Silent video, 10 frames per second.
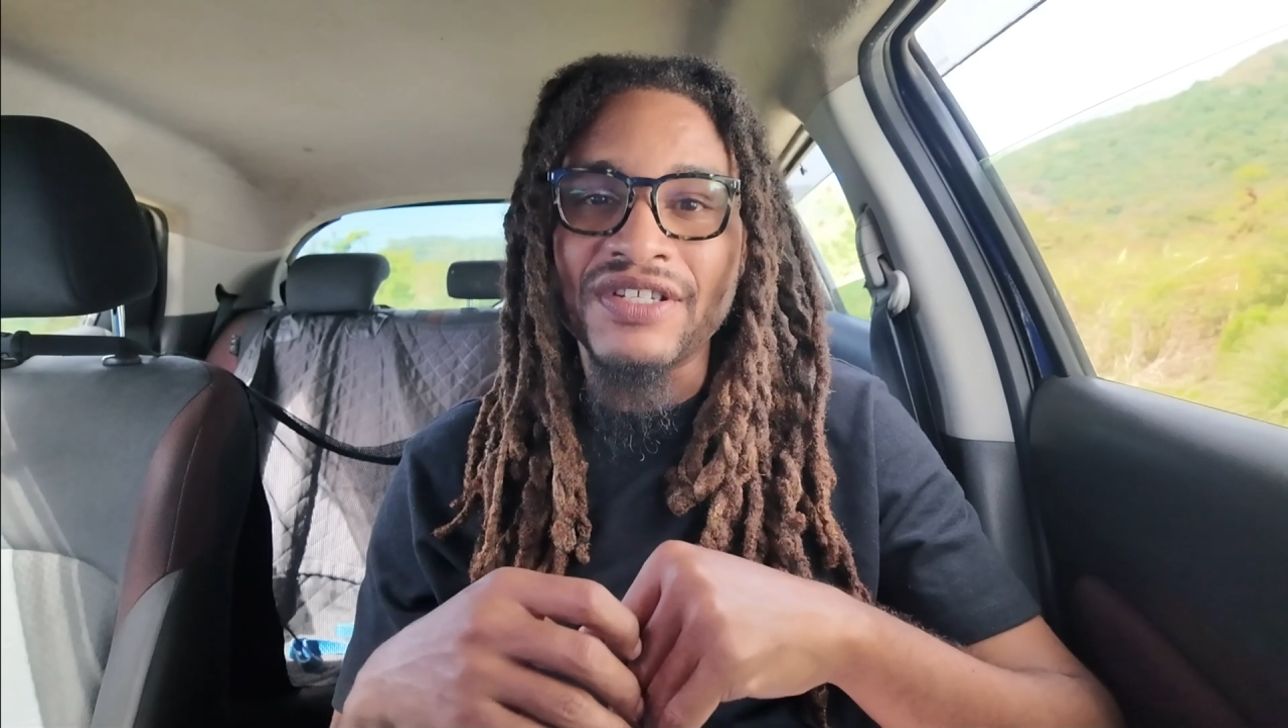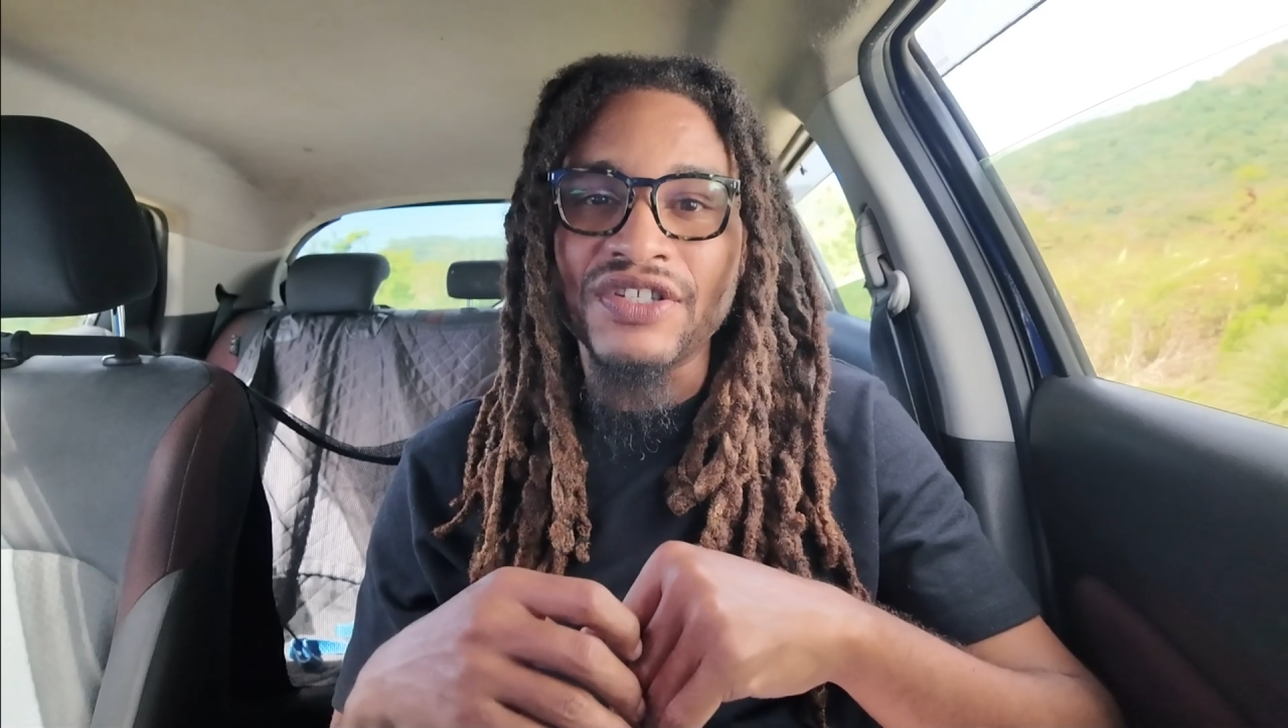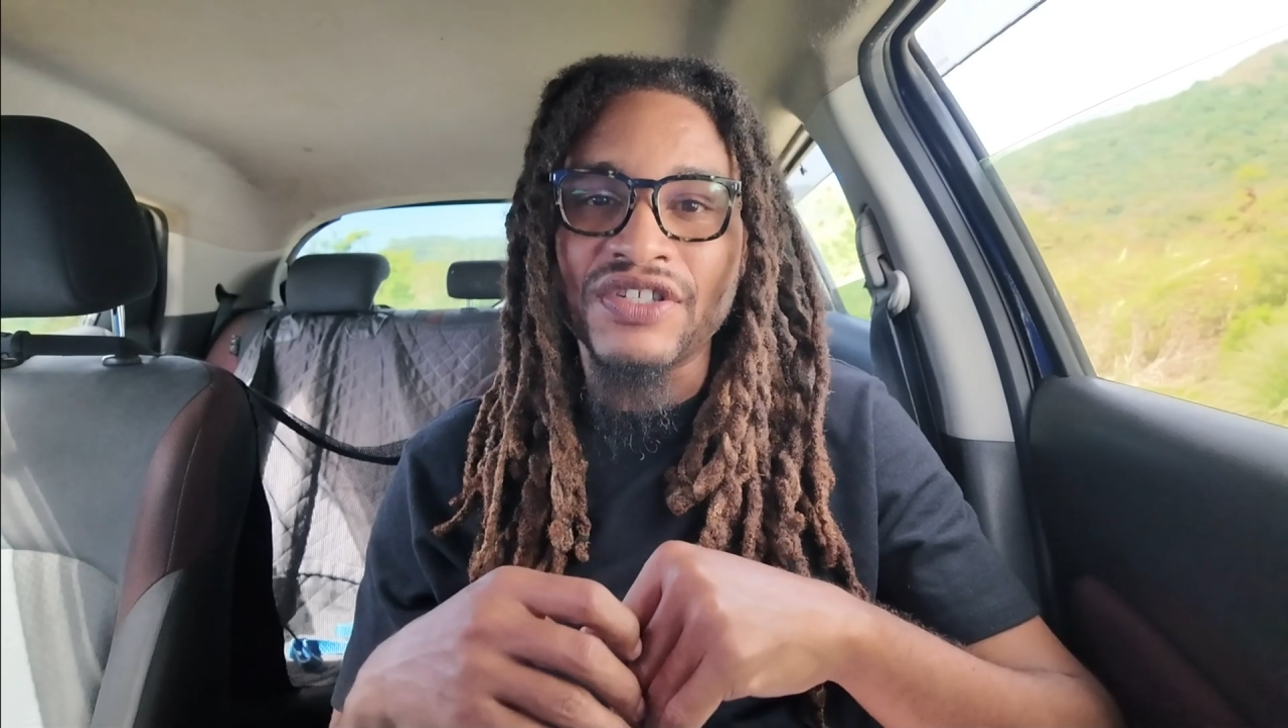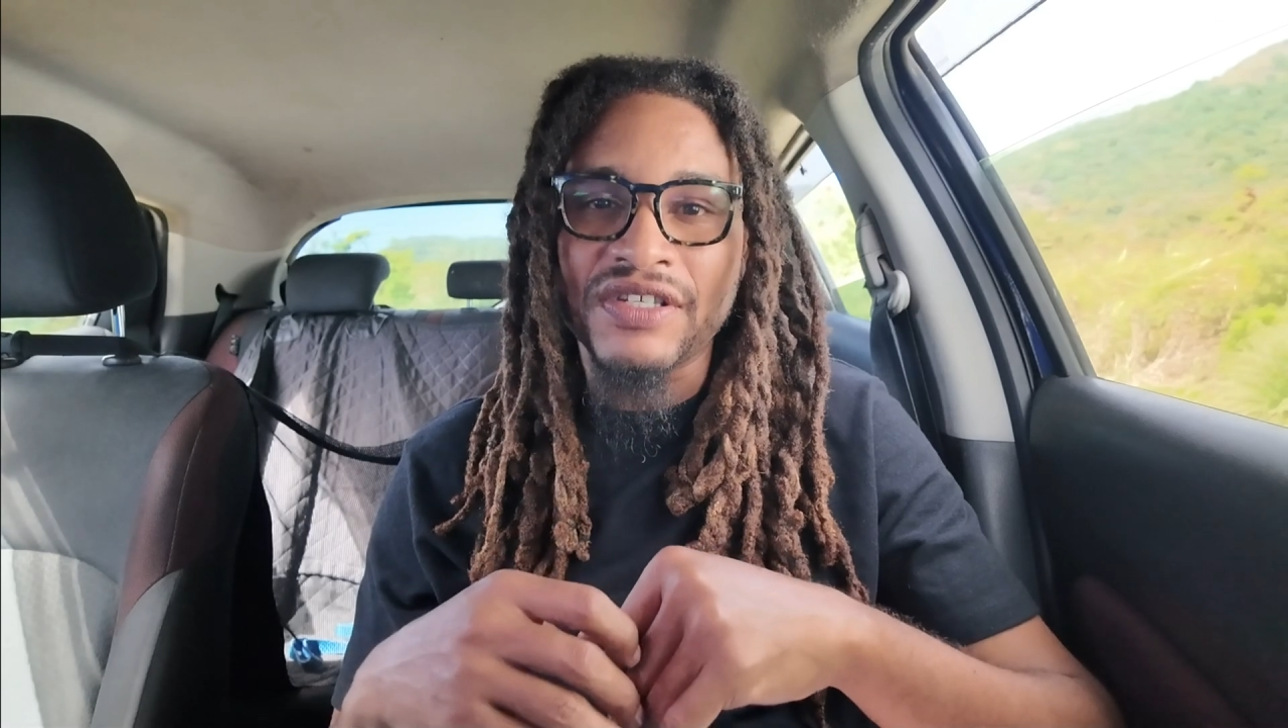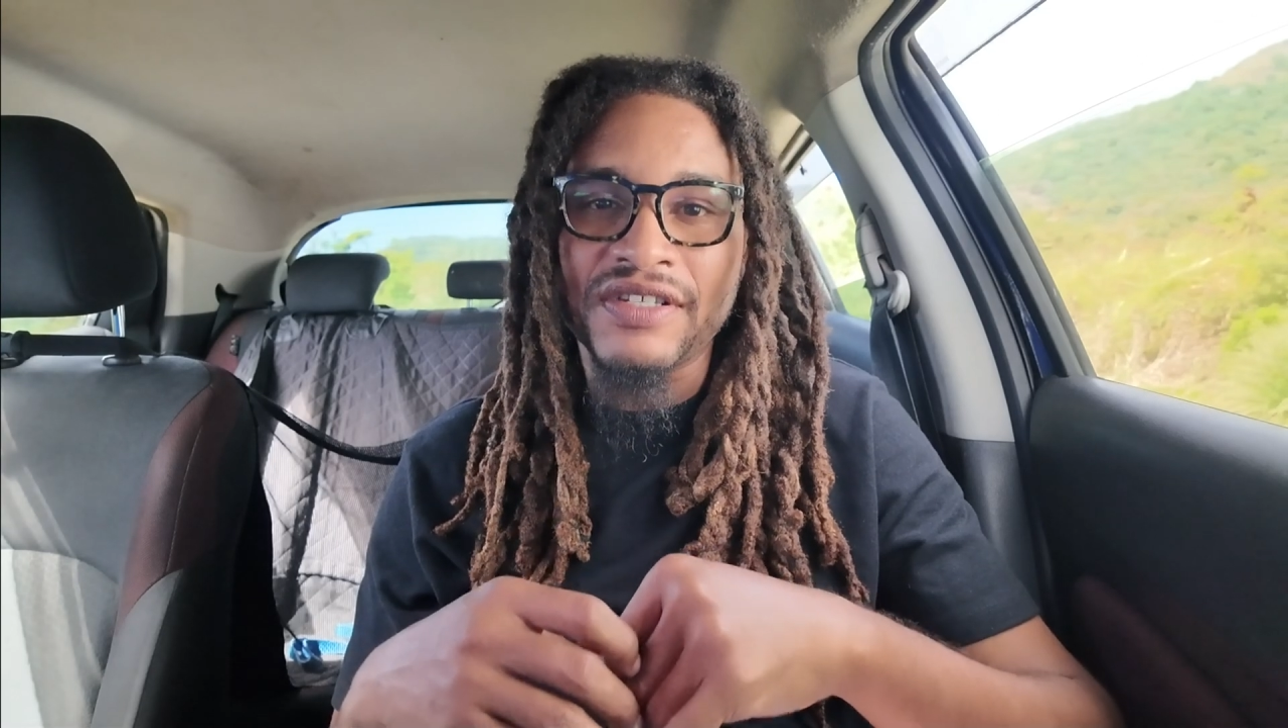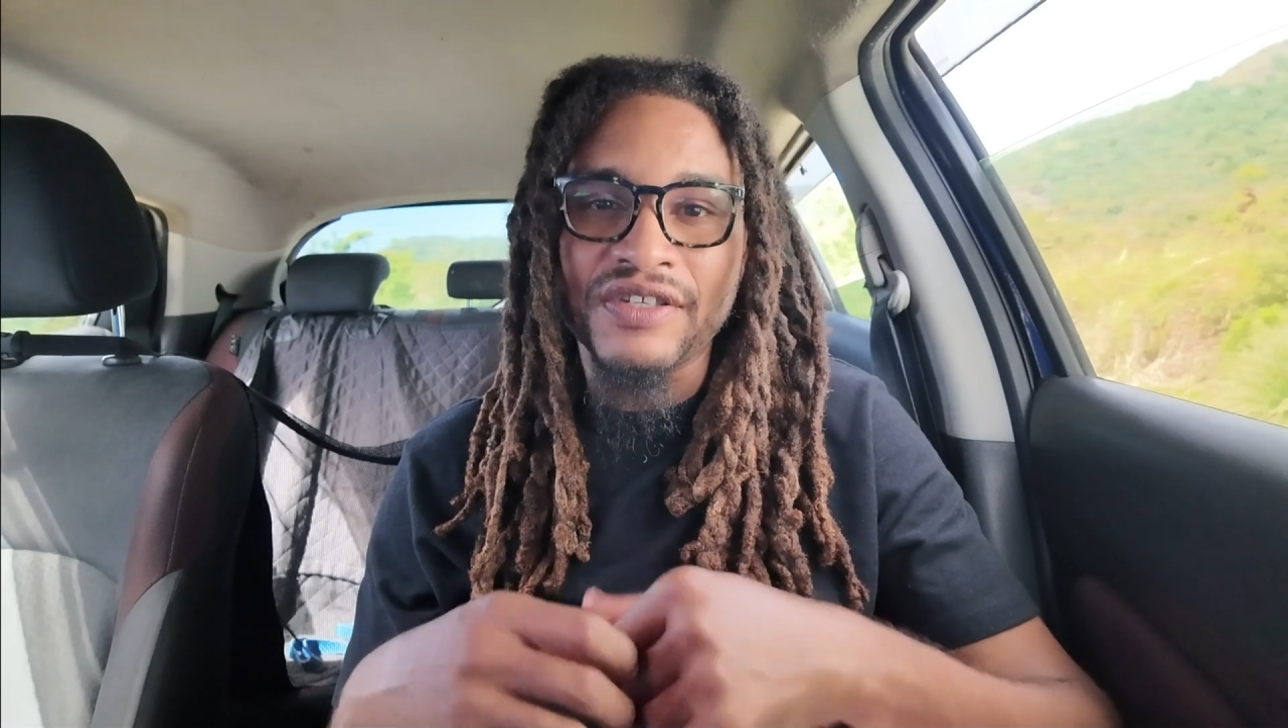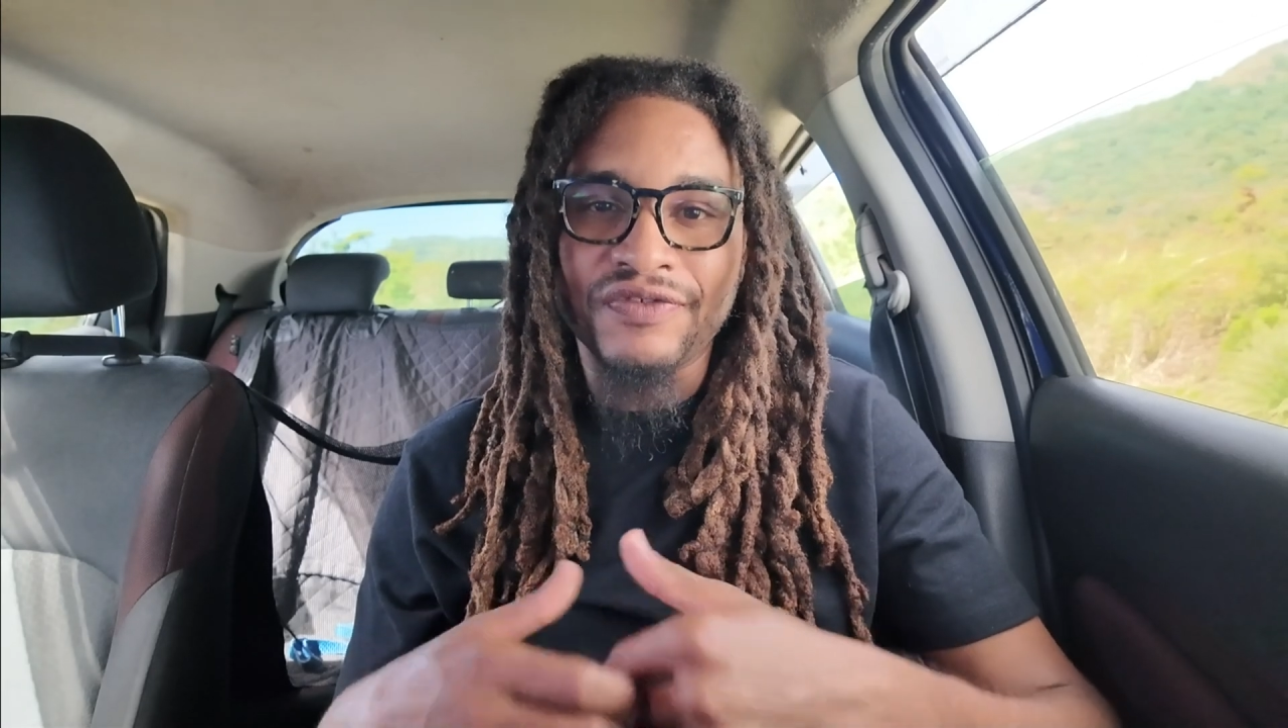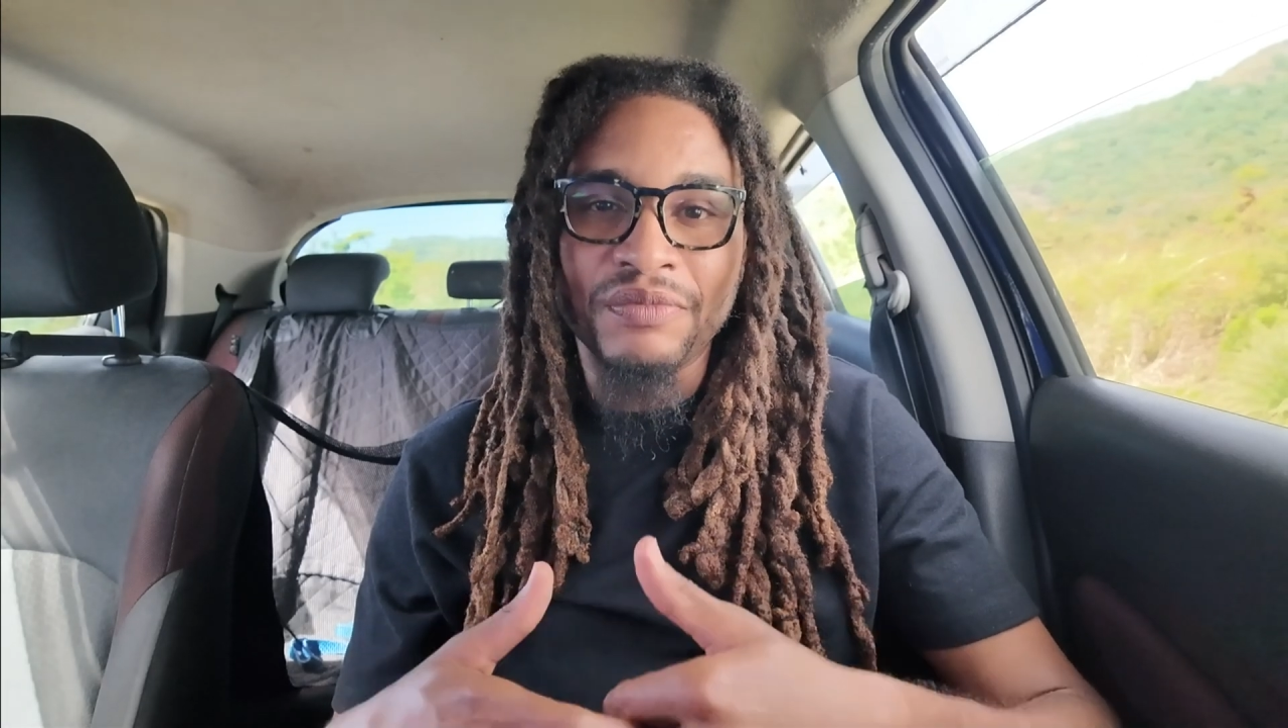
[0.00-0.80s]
to success for